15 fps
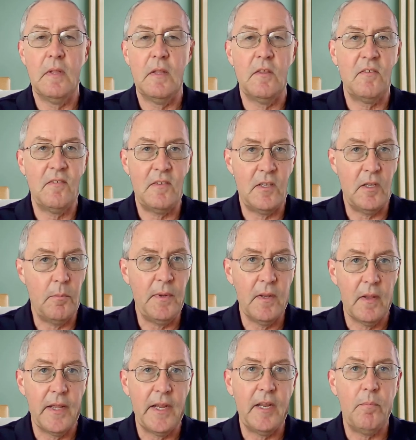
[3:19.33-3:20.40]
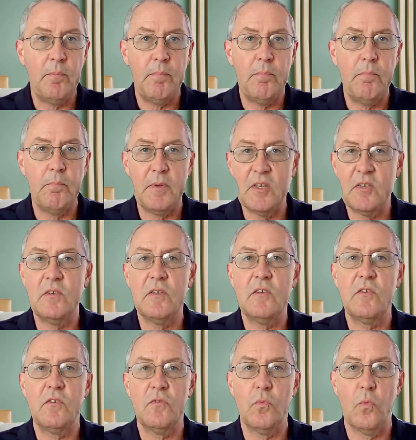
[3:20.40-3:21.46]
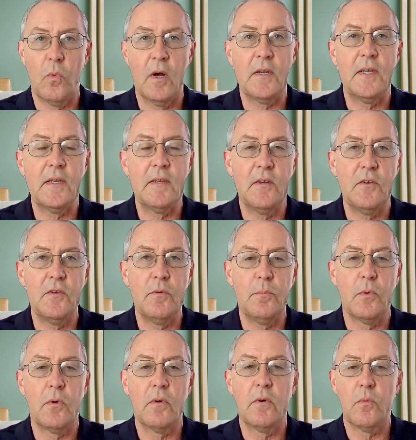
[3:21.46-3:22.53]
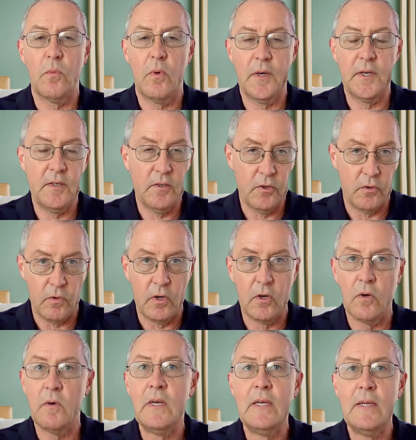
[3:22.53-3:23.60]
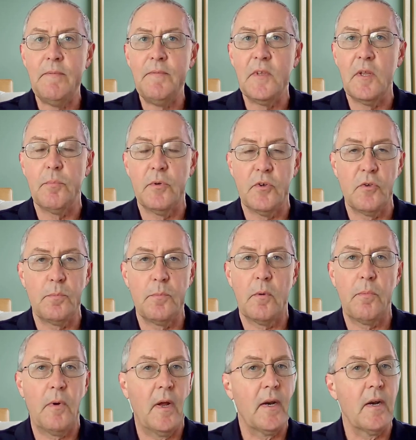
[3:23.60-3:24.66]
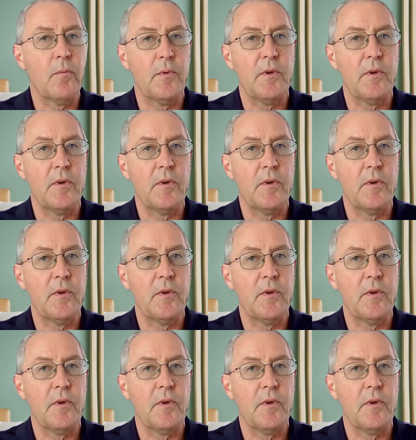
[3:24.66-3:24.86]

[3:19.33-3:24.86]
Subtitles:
stimulate businesses wanting to do more and wanting to grow and produce more product.